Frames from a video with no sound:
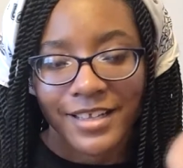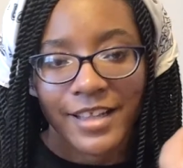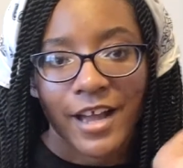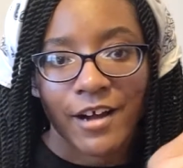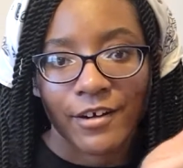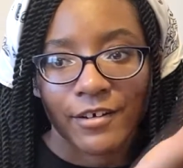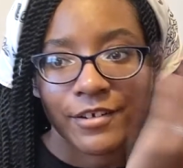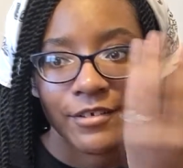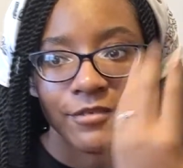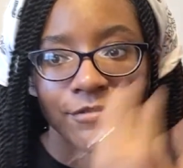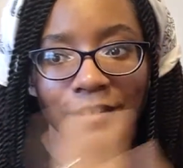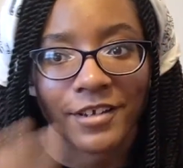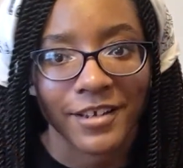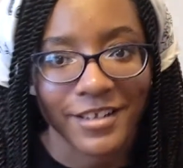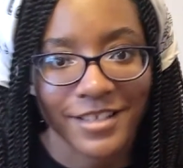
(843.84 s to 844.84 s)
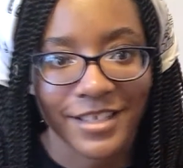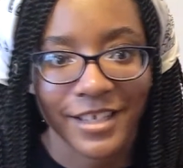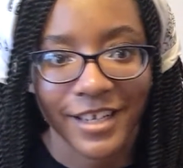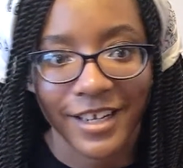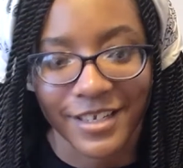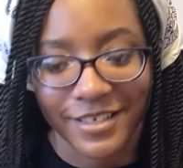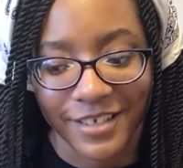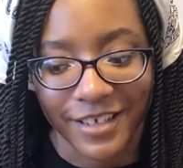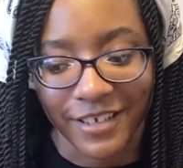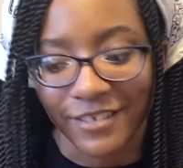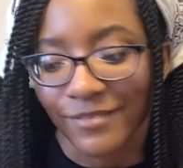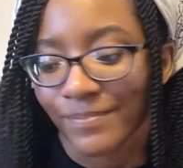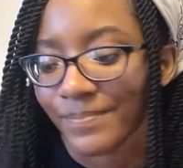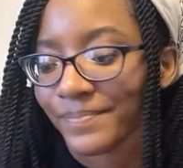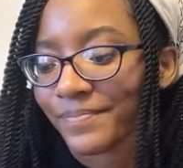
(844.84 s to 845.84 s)
now fiance
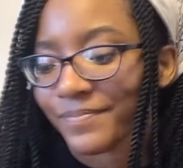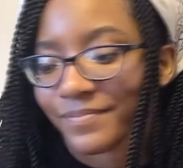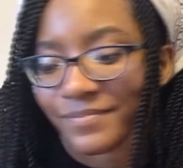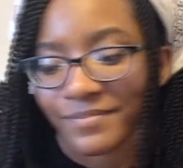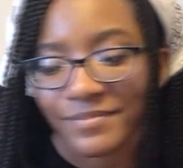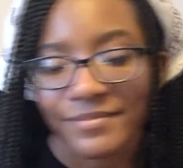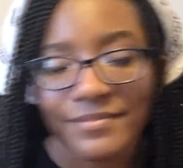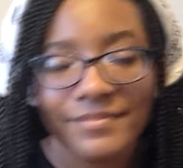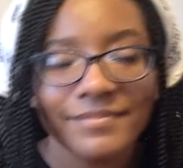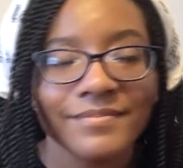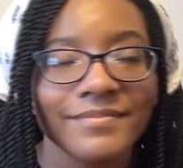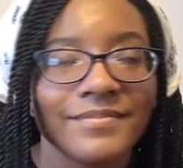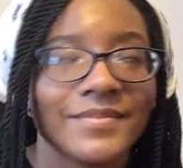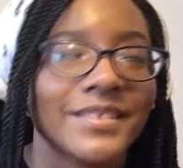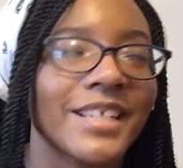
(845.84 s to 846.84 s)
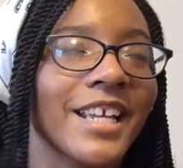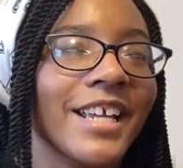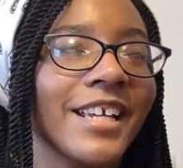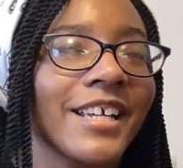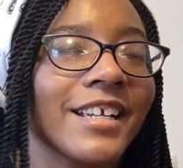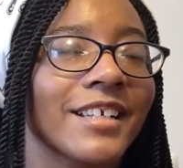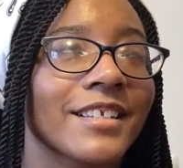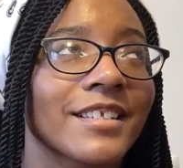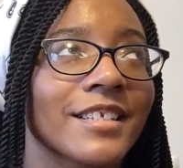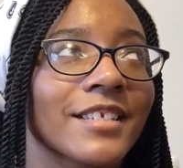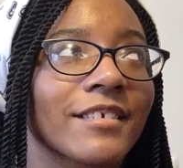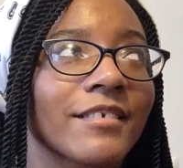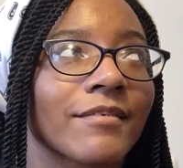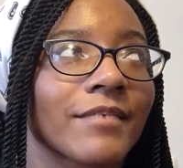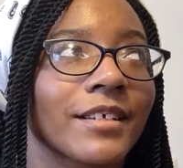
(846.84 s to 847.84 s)
Isaiah,
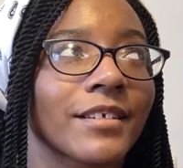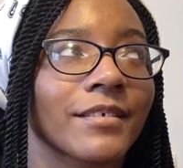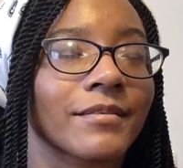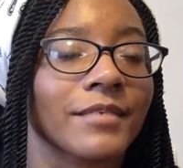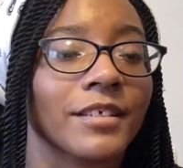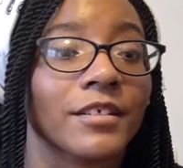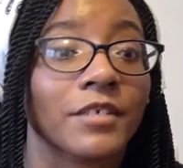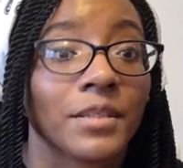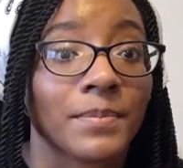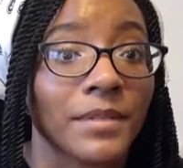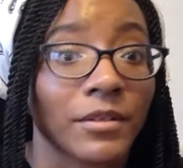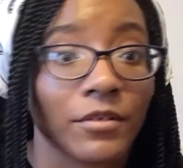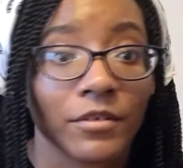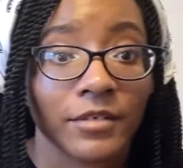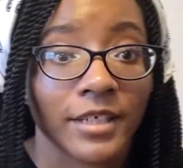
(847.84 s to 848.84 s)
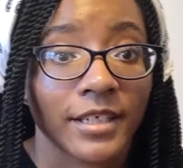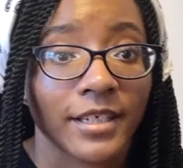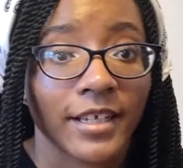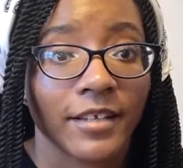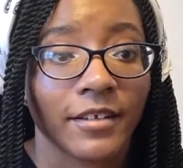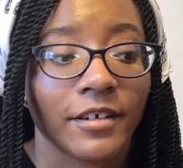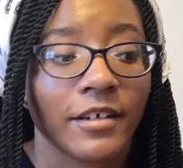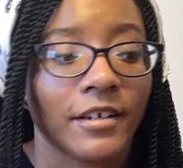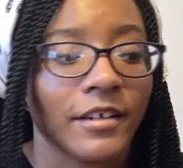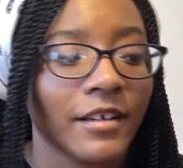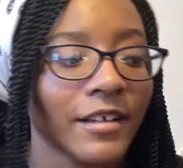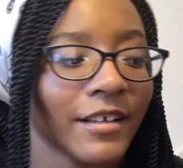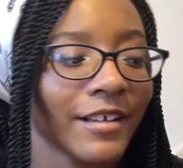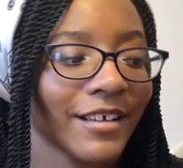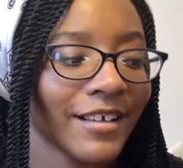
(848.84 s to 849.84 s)
and we, you know, spend the whole day together.
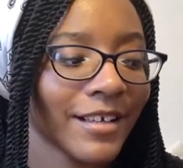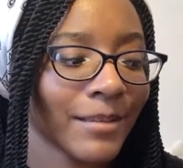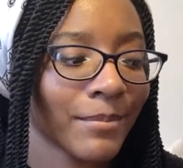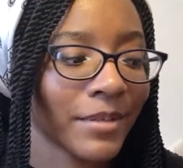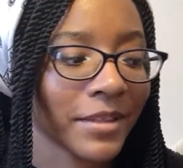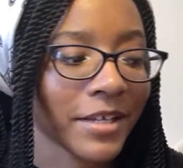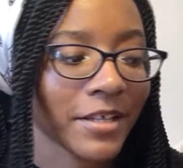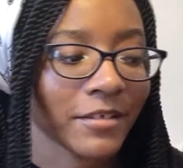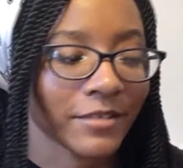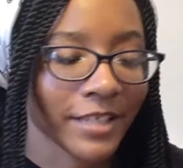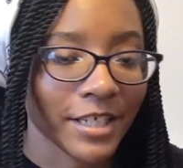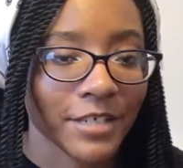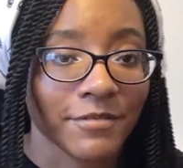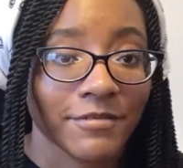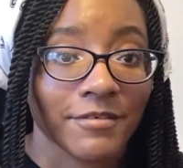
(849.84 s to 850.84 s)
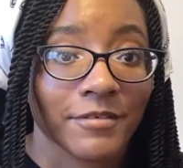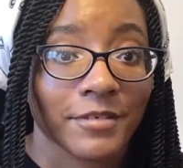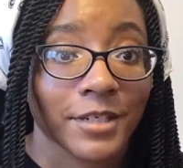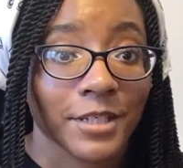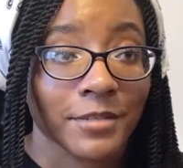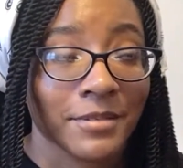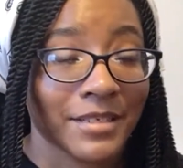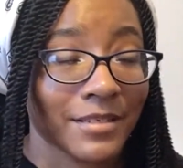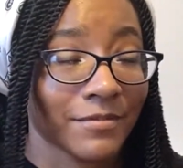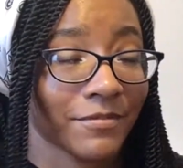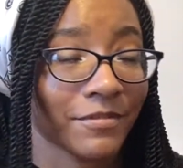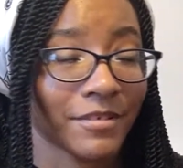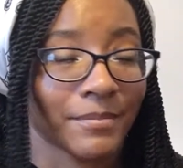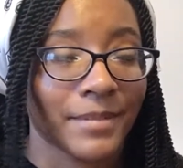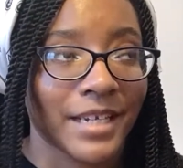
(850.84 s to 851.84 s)
But the other day is just
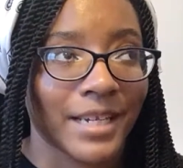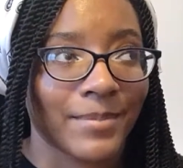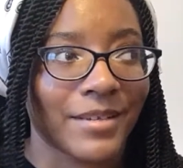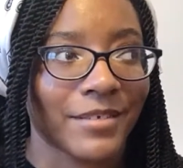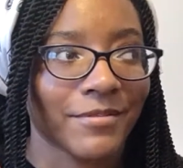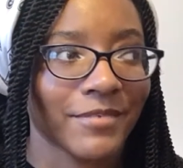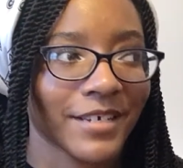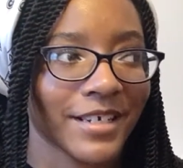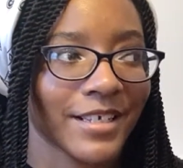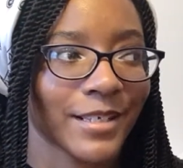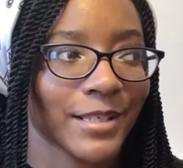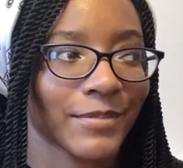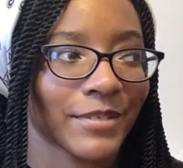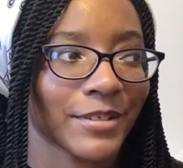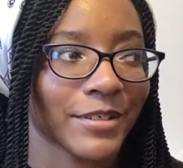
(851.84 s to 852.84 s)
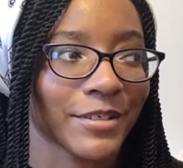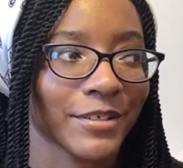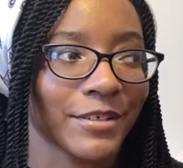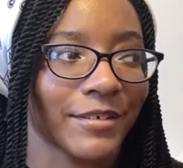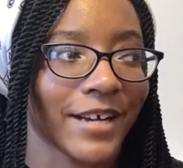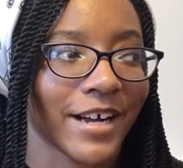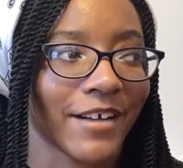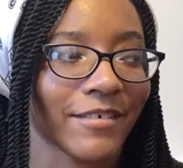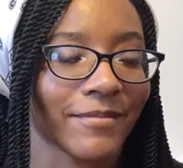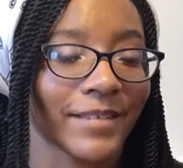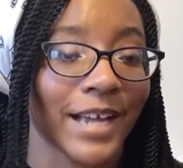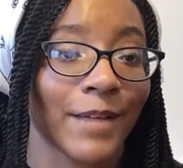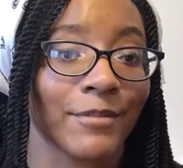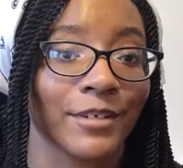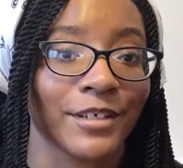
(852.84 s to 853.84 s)
for me and my friends, and we just go out and
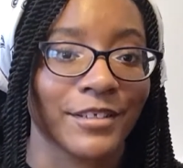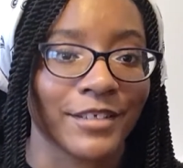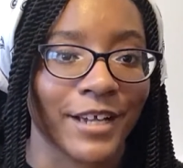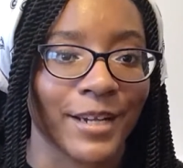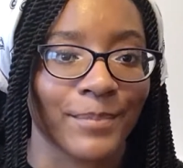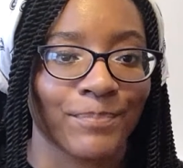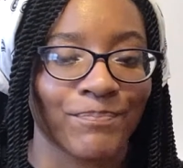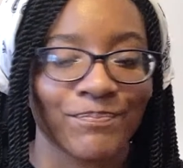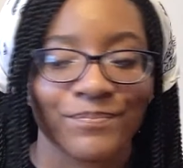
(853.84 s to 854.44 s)
we have a good time.